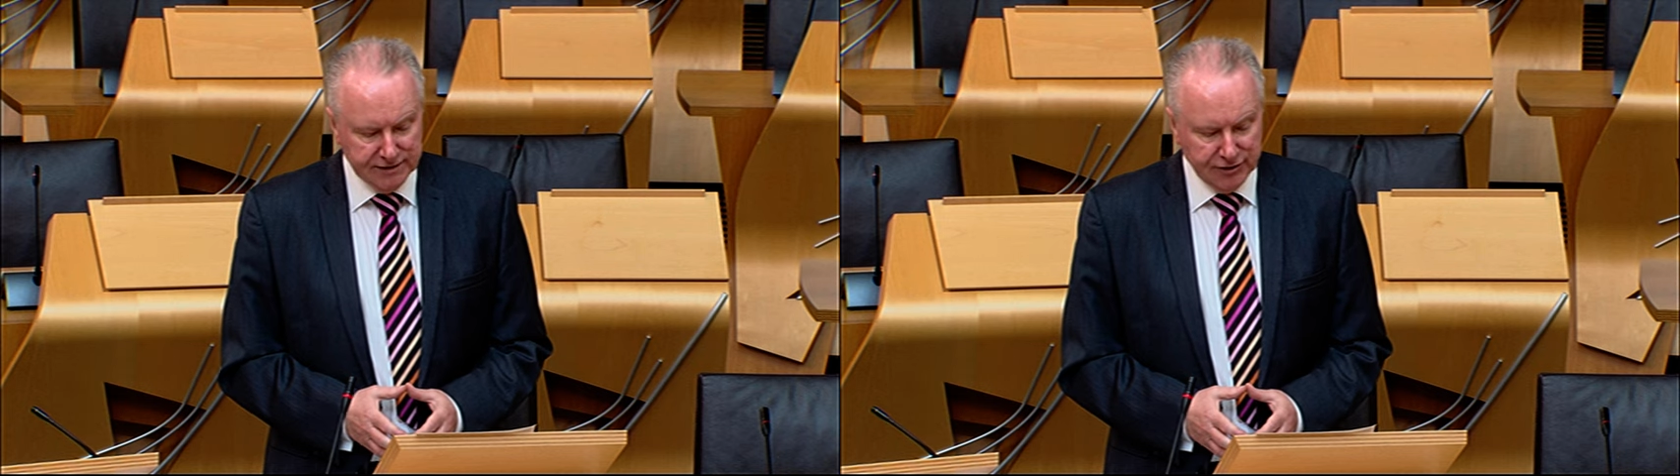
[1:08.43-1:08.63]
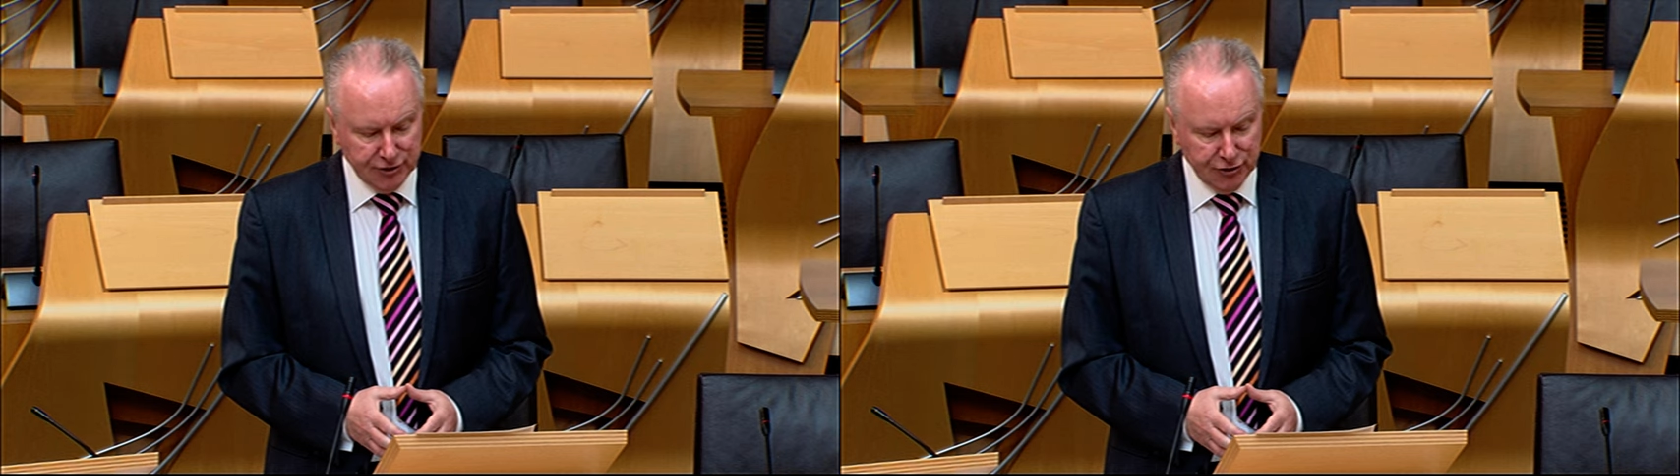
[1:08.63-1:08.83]

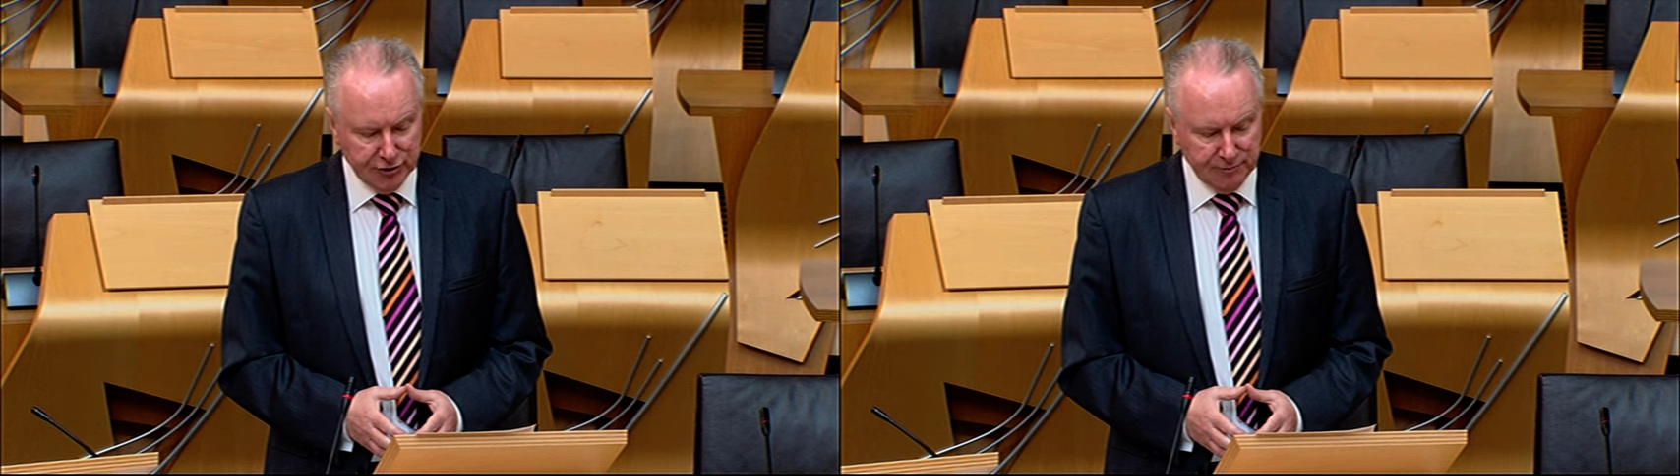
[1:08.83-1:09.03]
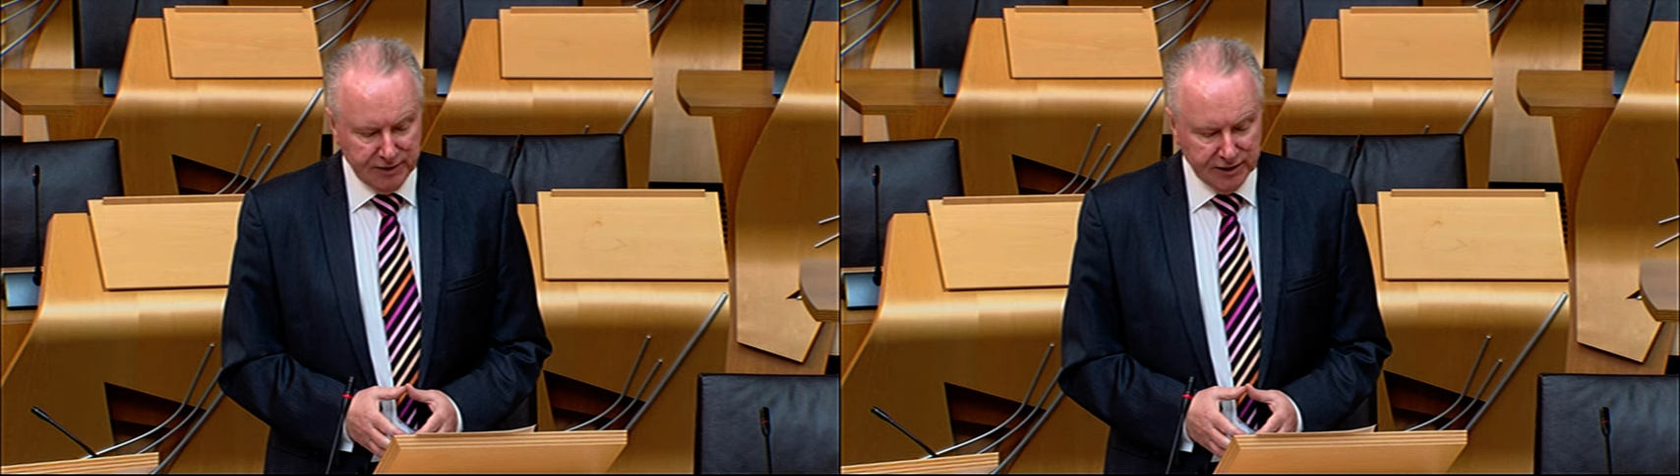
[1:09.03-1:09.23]
to the
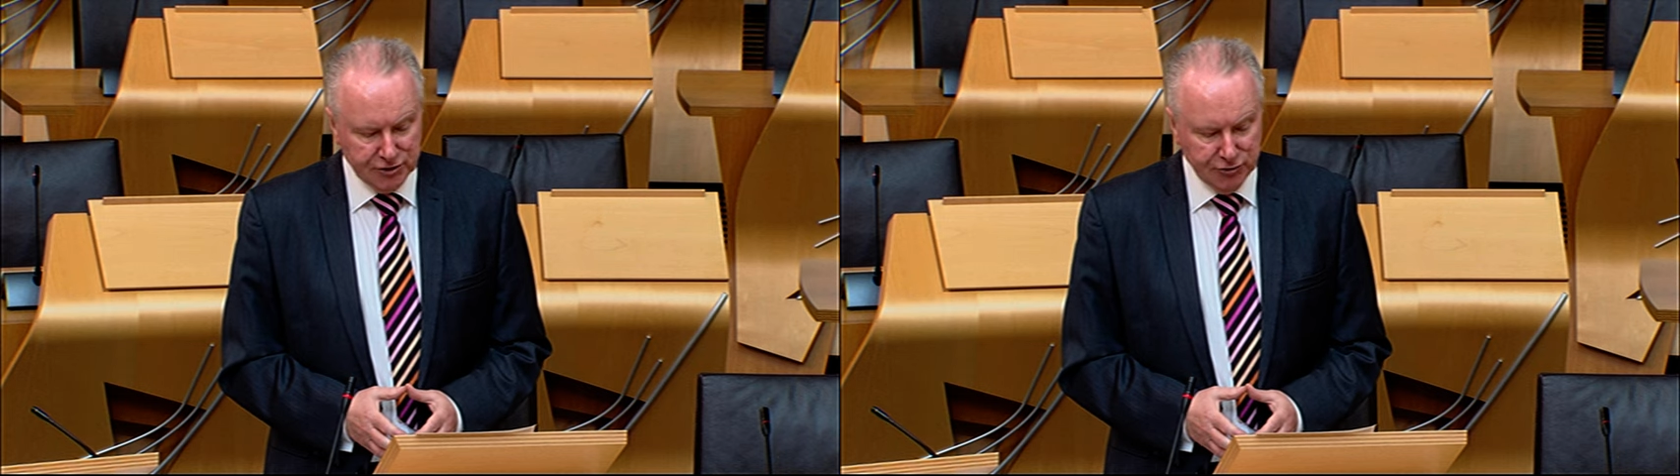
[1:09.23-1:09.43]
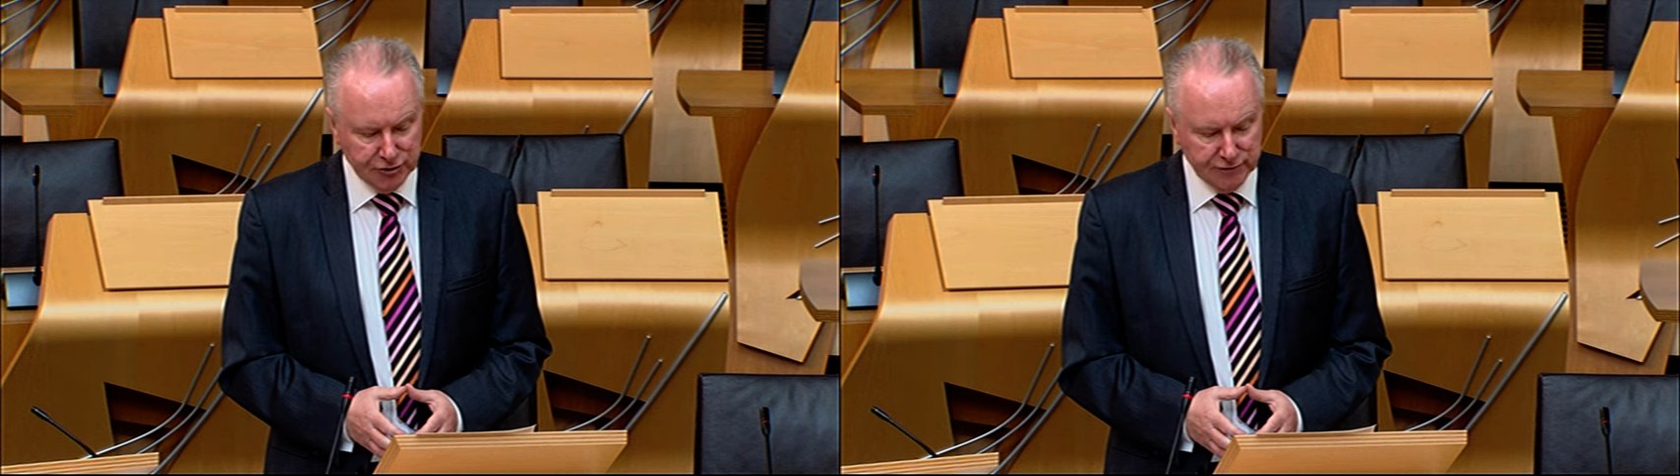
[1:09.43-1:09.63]

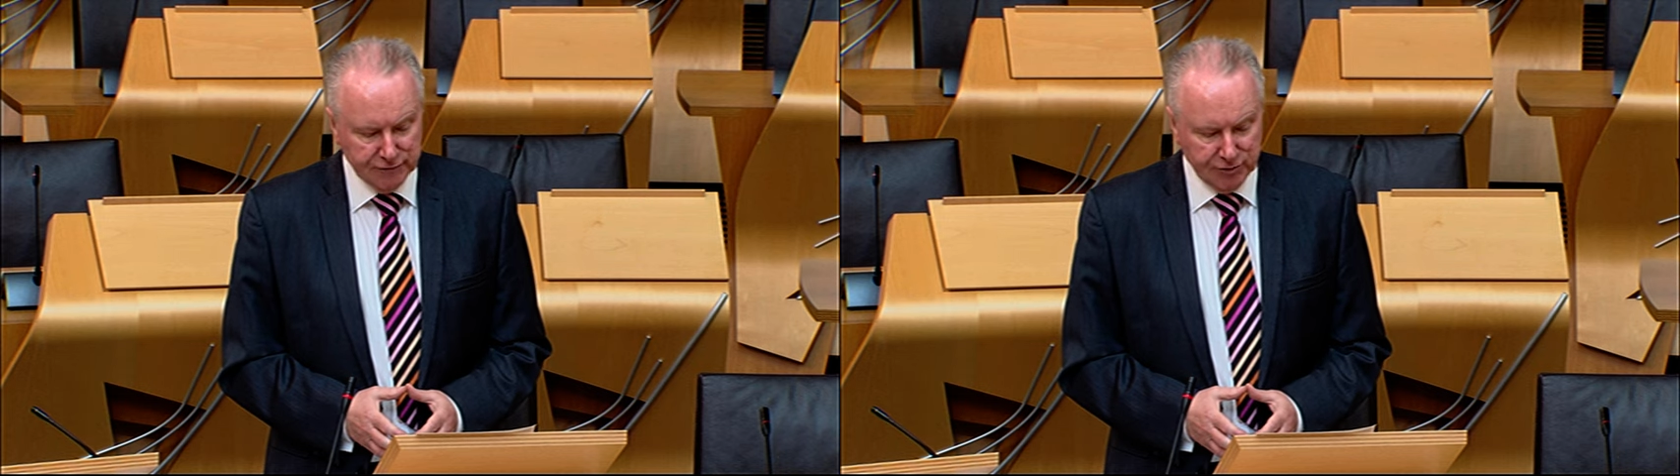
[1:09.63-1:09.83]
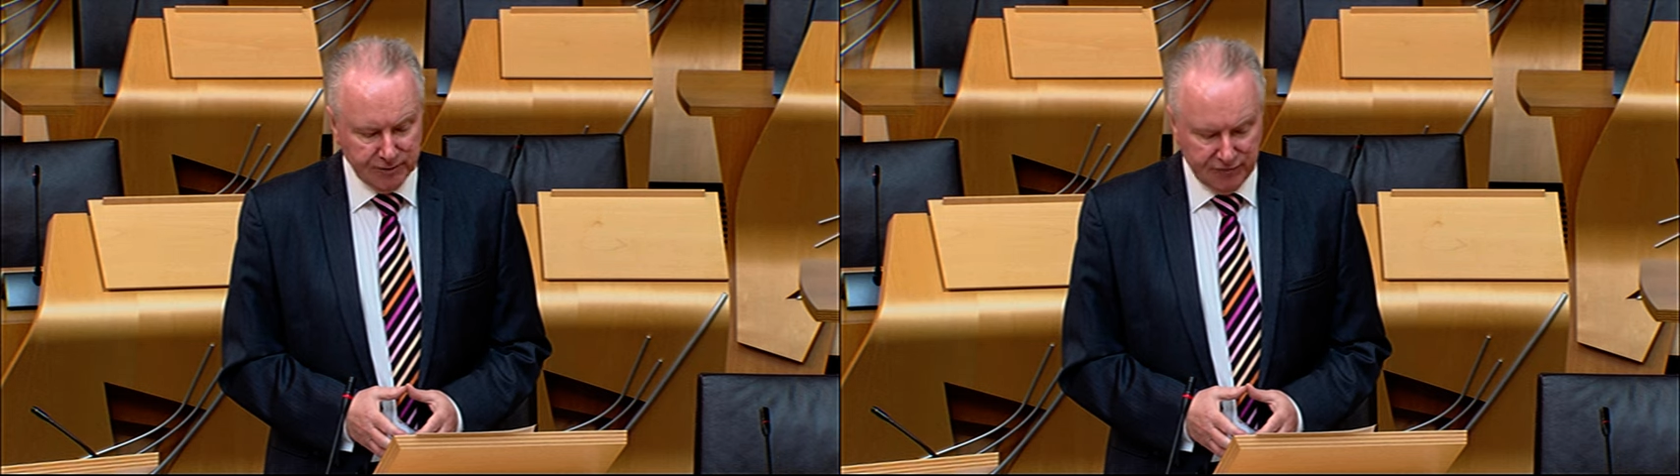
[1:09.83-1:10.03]
European Court
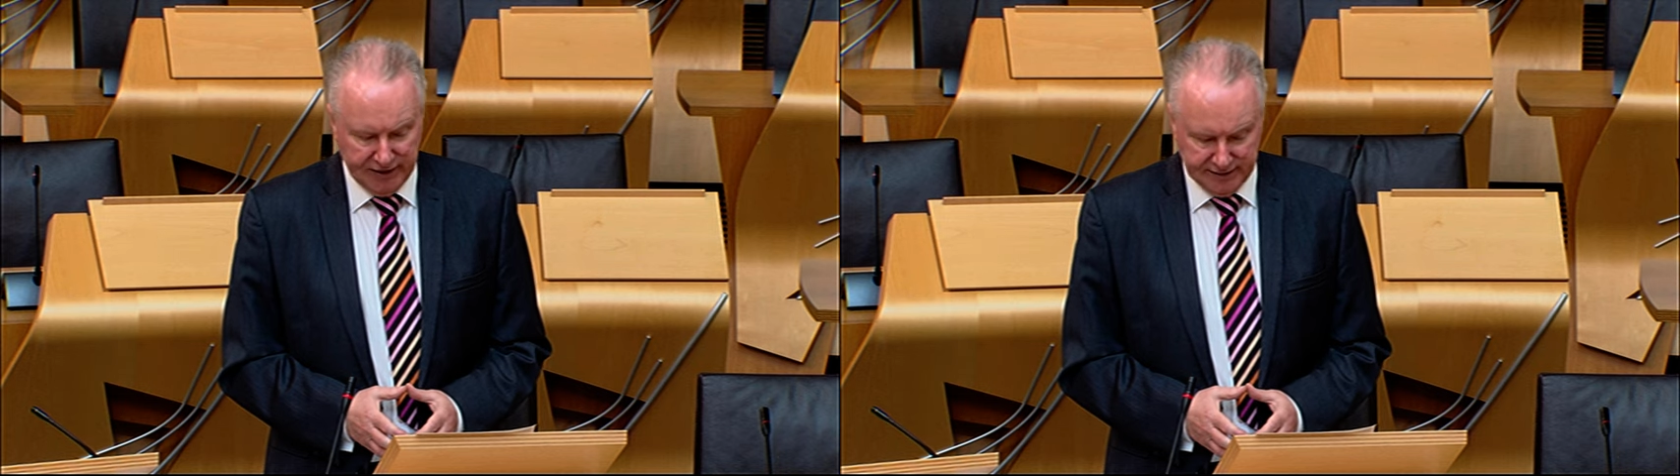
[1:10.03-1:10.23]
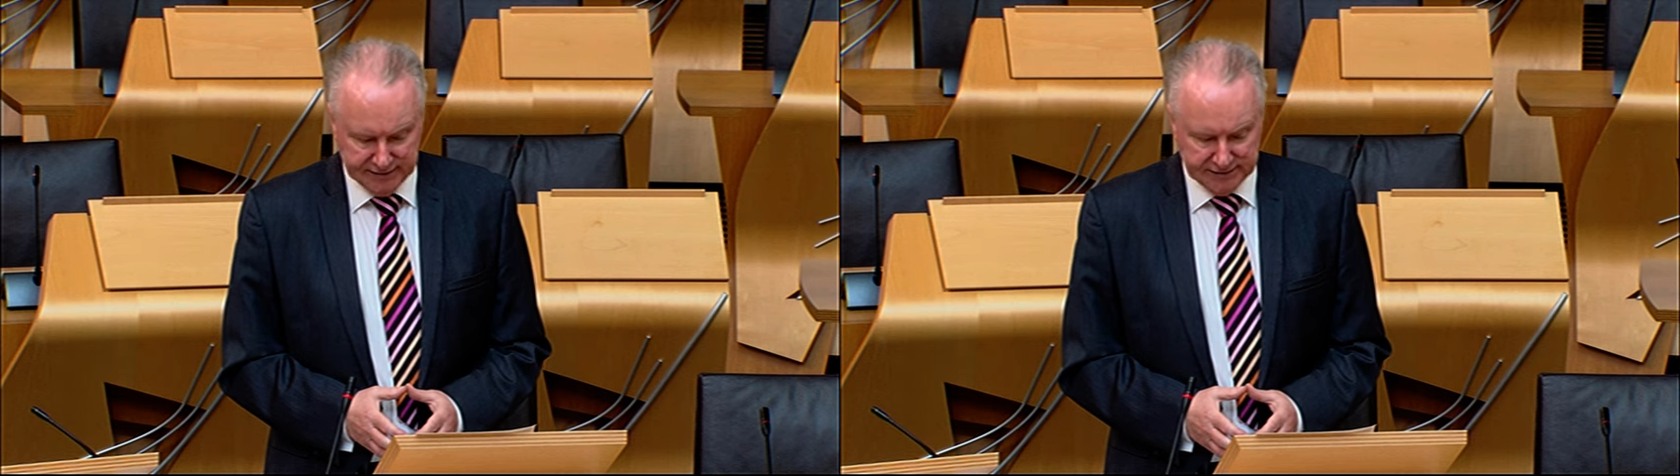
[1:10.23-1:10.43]
of Human
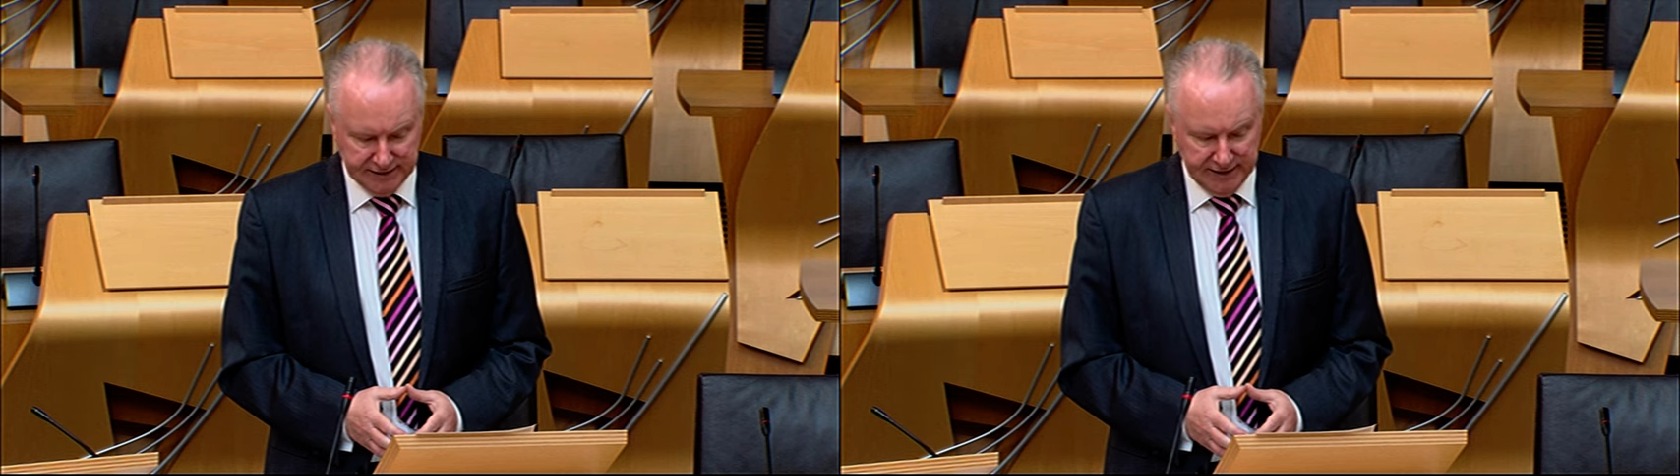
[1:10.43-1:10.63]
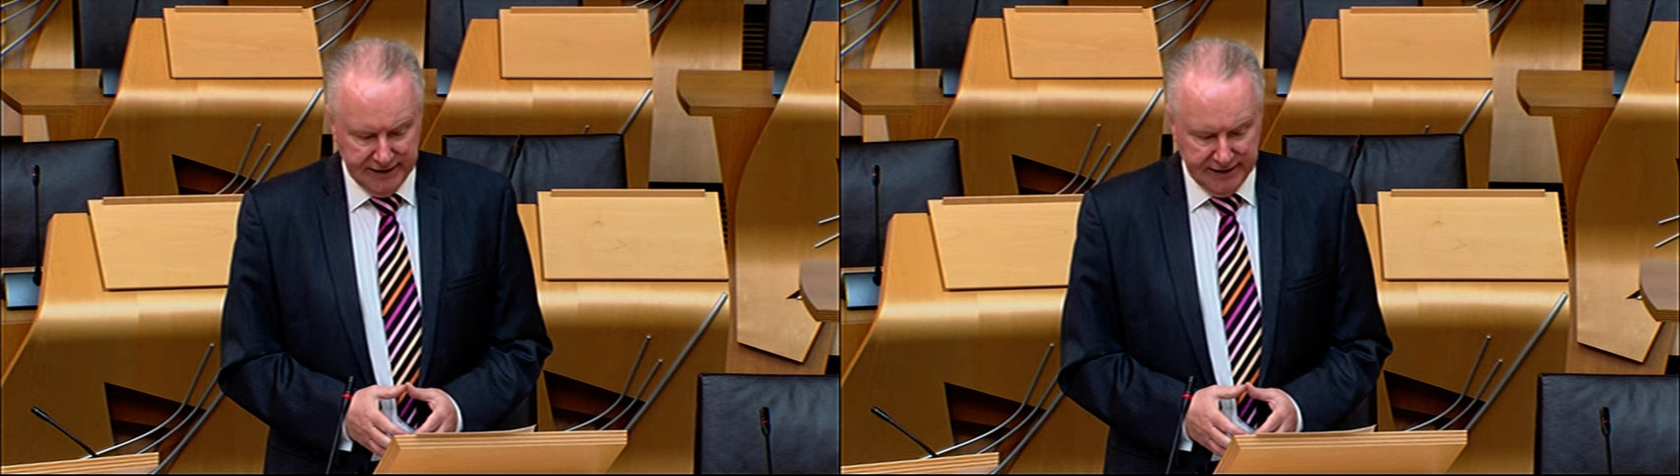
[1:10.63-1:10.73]
Rights.